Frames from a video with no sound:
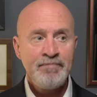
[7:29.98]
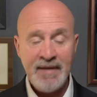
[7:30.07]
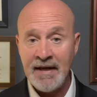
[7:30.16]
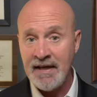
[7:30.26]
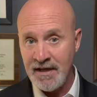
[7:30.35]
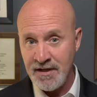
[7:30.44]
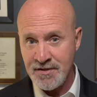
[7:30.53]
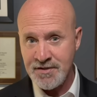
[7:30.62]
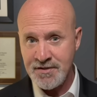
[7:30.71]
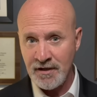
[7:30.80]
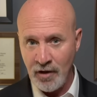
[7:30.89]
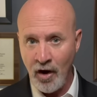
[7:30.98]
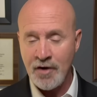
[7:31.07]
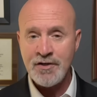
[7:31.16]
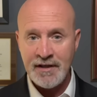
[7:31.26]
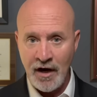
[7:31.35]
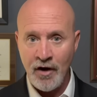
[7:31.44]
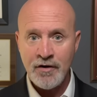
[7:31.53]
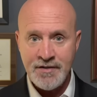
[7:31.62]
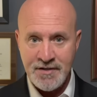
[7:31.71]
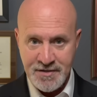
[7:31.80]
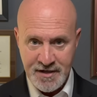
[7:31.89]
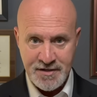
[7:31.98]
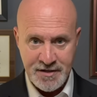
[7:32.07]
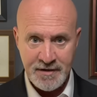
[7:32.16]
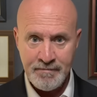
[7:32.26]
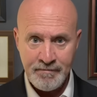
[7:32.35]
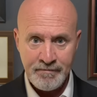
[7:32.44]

it is largely her decision.